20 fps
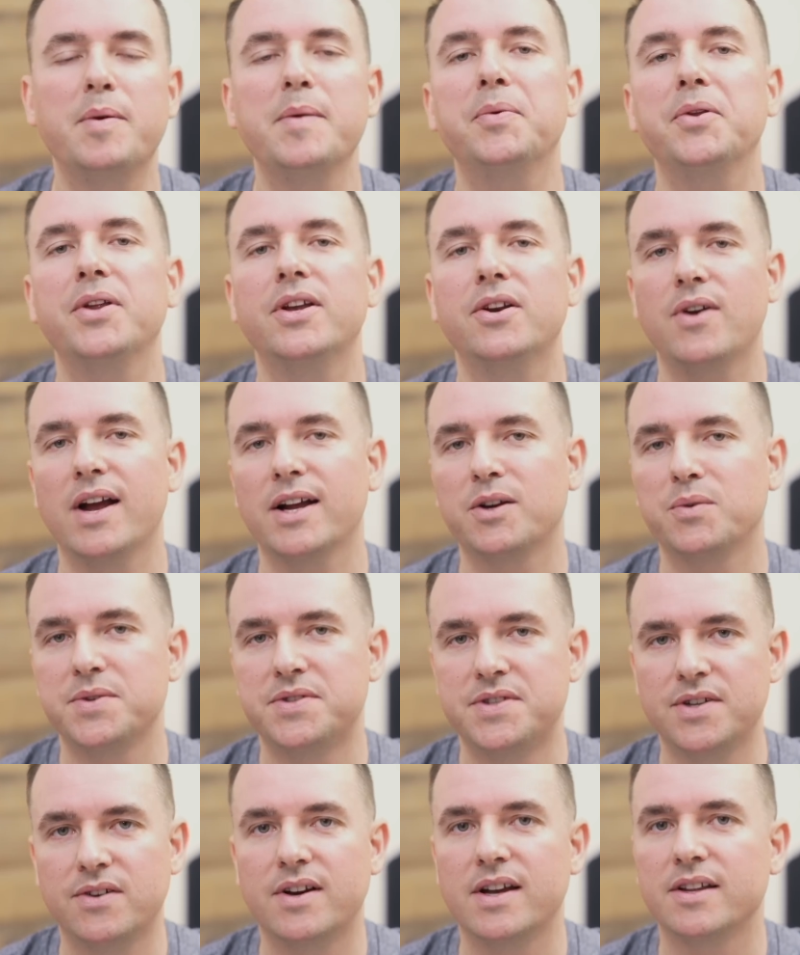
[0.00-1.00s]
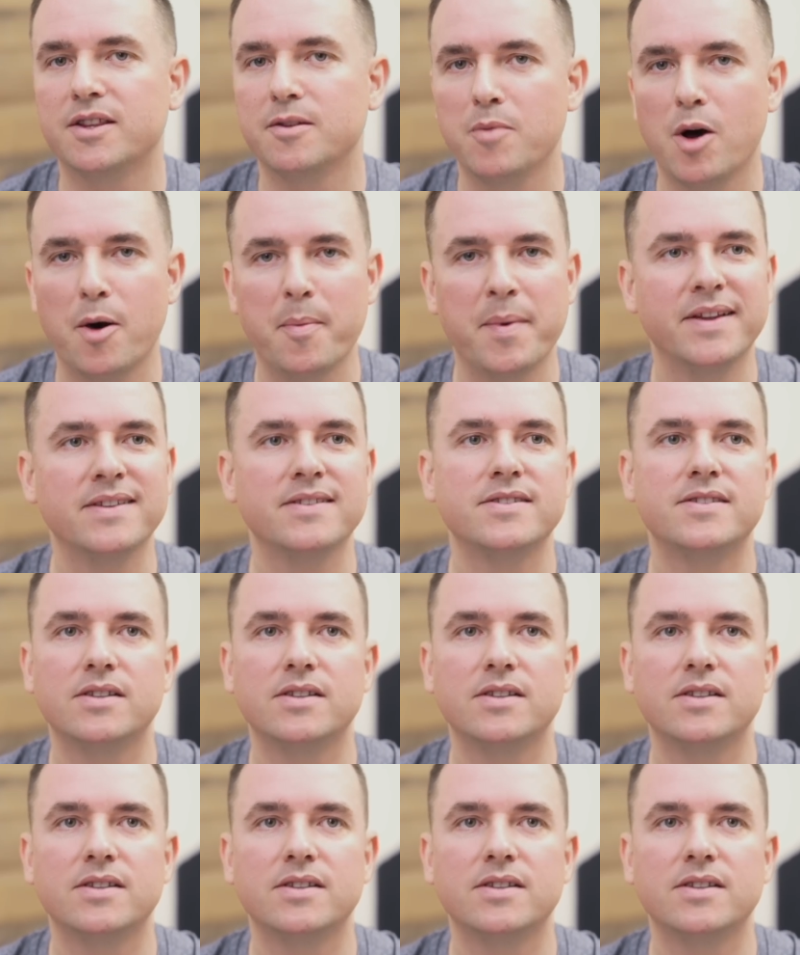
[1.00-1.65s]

people interact with Siri at the moment,